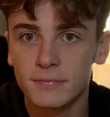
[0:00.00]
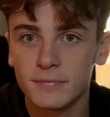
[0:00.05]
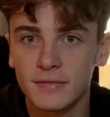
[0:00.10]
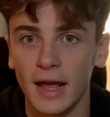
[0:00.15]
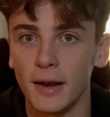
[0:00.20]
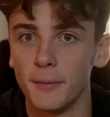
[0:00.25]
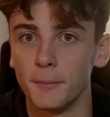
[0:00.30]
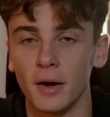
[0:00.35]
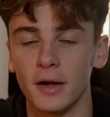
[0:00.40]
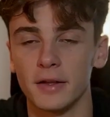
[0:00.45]

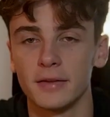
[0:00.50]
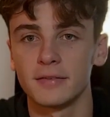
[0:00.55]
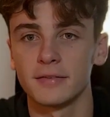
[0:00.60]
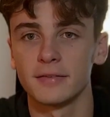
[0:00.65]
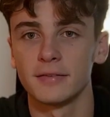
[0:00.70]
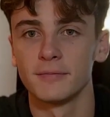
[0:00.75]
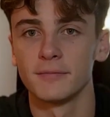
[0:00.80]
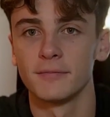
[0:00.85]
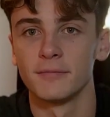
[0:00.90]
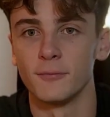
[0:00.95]
10
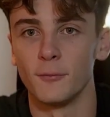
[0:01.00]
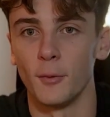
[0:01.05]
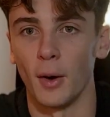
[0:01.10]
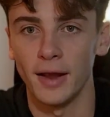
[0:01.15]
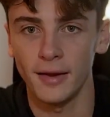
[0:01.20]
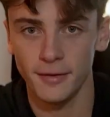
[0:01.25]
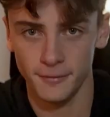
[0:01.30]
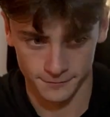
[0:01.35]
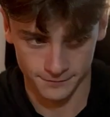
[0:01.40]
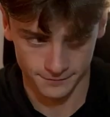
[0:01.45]
months,
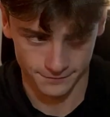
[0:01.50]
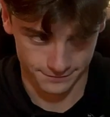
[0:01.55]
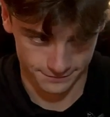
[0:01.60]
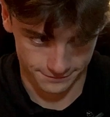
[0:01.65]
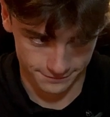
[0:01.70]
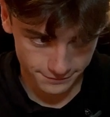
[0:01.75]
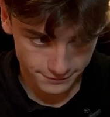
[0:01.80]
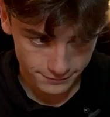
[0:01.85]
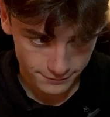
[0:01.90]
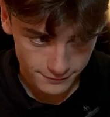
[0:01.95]
right?
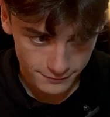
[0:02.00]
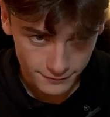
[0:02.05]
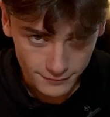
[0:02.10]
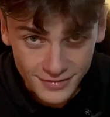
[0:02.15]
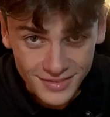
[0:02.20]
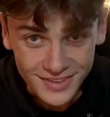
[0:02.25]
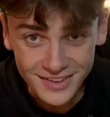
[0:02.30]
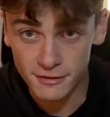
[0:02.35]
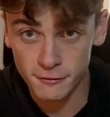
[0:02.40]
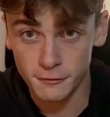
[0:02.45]

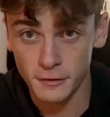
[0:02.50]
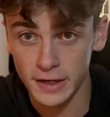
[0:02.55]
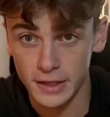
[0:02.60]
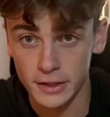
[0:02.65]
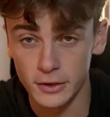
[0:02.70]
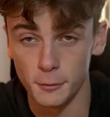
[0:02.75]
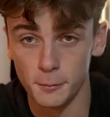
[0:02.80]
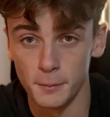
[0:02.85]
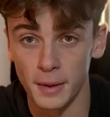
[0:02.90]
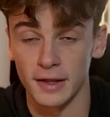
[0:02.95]
If I
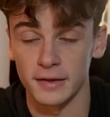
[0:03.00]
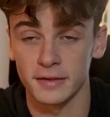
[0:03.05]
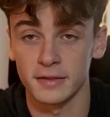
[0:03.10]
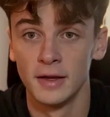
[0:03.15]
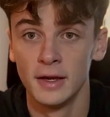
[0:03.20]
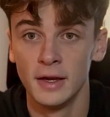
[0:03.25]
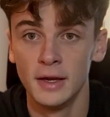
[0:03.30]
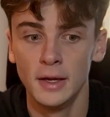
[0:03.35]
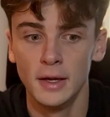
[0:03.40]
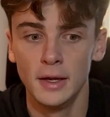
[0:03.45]
can do math.
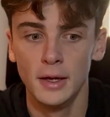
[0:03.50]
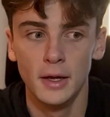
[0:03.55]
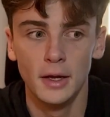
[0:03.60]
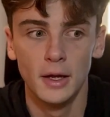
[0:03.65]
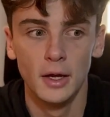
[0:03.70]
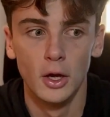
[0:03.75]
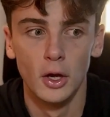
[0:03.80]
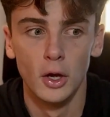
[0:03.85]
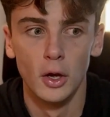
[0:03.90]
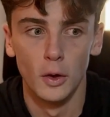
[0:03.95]

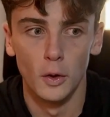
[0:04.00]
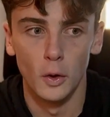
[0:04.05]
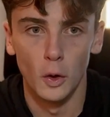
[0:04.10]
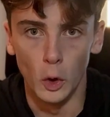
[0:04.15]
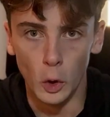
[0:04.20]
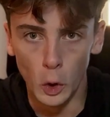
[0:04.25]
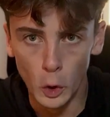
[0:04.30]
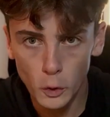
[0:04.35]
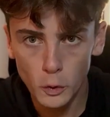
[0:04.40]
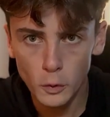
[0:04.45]

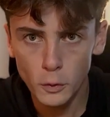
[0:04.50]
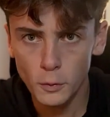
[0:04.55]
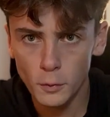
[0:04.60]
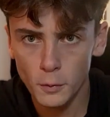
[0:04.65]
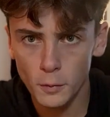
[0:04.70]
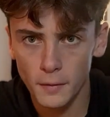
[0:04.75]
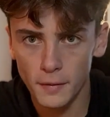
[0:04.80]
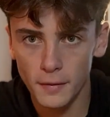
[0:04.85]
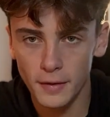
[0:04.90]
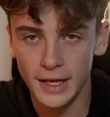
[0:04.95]

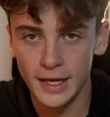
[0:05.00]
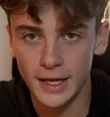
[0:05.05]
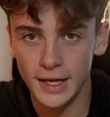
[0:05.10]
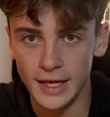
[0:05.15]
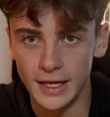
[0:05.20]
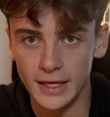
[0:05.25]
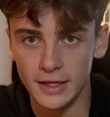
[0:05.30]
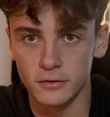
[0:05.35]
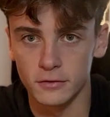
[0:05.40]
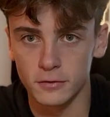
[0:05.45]
Who
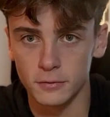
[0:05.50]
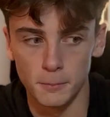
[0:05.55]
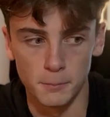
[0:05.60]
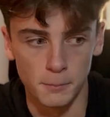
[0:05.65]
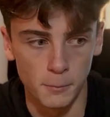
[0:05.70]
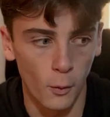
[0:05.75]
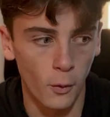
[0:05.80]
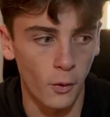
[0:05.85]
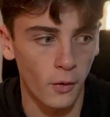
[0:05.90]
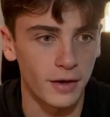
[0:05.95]
is
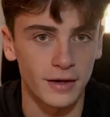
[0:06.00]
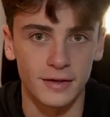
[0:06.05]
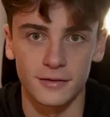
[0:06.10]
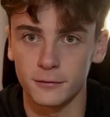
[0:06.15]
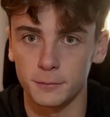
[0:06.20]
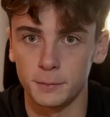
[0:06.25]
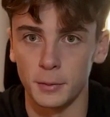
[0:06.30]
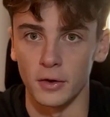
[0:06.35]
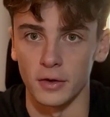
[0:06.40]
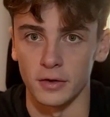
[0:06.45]
more
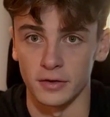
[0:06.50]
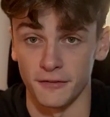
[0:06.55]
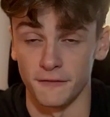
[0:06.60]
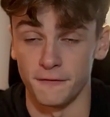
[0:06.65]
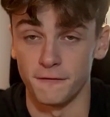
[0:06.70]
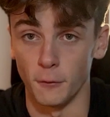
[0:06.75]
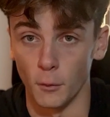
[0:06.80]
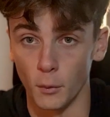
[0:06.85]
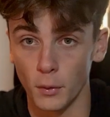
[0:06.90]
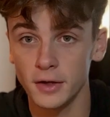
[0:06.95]
experienced, a
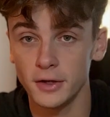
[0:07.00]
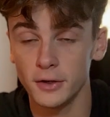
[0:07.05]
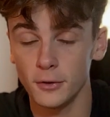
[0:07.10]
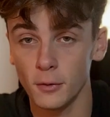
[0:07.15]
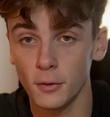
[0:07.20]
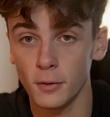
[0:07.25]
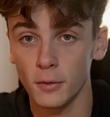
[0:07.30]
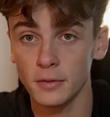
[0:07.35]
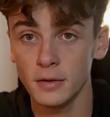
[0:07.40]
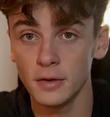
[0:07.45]

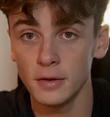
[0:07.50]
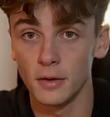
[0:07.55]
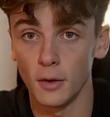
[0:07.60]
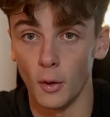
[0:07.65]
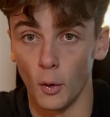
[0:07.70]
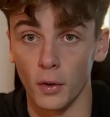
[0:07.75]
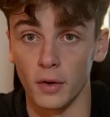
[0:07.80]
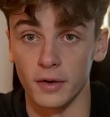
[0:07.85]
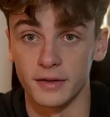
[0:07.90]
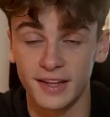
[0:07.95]
40-year-old
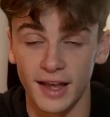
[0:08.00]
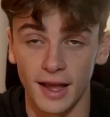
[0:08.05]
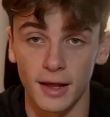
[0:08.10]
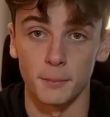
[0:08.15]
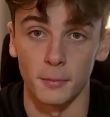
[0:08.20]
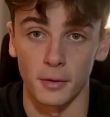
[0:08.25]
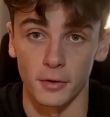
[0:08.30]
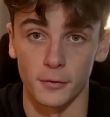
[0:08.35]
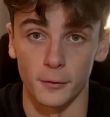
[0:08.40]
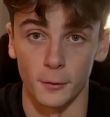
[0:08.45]
or a
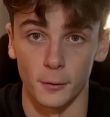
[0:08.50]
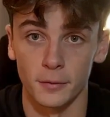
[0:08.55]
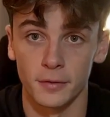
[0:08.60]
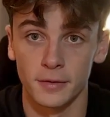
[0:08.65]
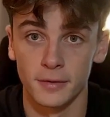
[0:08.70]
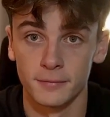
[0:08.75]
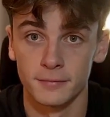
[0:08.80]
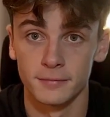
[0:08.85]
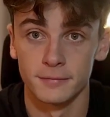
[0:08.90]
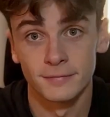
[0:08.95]
10-month-old,
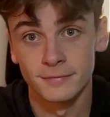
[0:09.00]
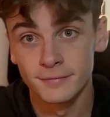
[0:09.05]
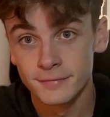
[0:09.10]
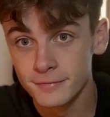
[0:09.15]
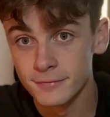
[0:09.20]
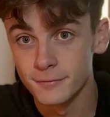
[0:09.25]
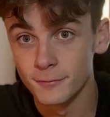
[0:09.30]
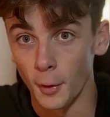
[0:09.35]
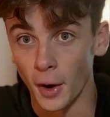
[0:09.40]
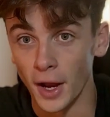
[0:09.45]

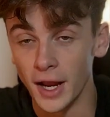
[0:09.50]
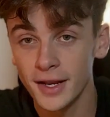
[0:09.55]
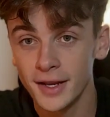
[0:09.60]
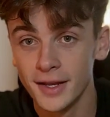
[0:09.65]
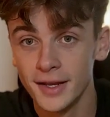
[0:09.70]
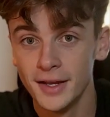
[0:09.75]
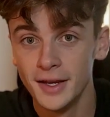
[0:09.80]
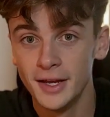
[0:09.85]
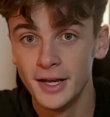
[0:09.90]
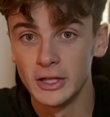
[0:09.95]
right?
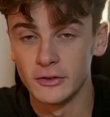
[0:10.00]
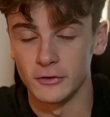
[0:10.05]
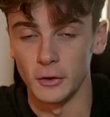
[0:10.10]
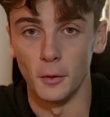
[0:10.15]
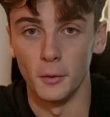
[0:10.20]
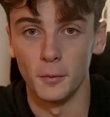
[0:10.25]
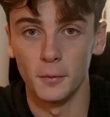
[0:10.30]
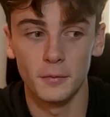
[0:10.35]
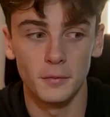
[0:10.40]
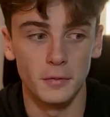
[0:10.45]

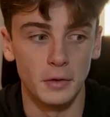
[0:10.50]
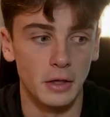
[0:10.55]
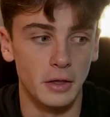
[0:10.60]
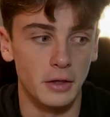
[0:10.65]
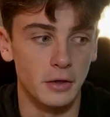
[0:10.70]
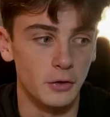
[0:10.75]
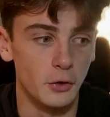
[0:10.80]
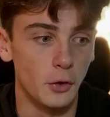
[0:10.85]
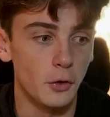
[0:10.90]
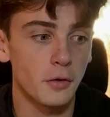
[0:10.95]
So
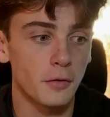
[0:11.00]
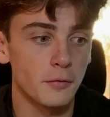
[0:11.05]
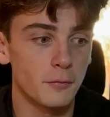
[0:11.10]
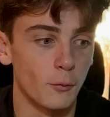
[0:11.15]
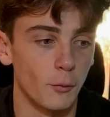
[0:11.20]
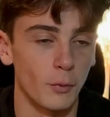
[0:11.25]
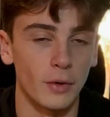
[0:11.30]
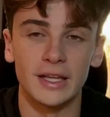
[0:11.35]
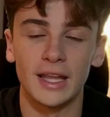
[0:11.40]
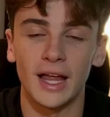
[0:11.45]
you're
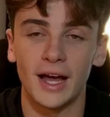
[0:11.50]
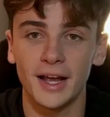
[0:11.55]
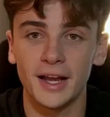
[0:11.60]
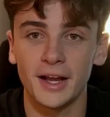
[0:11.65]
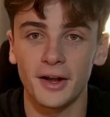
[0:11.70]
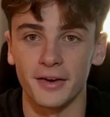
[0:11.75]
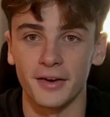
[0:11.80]
relying